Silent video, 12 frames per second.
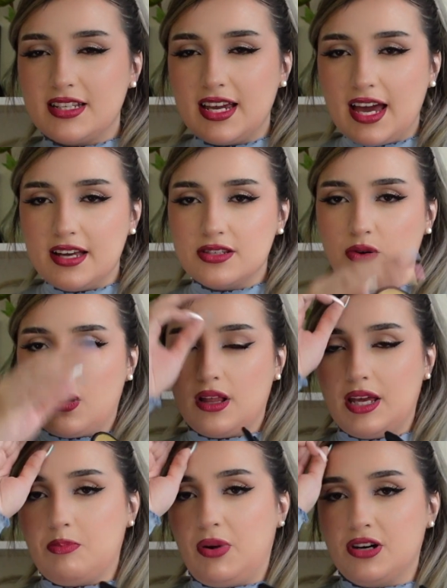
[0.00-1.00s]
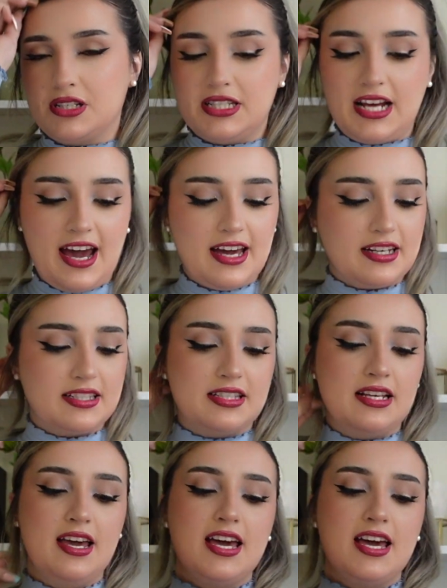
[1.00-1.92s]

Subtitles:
I guess, or like purse tags.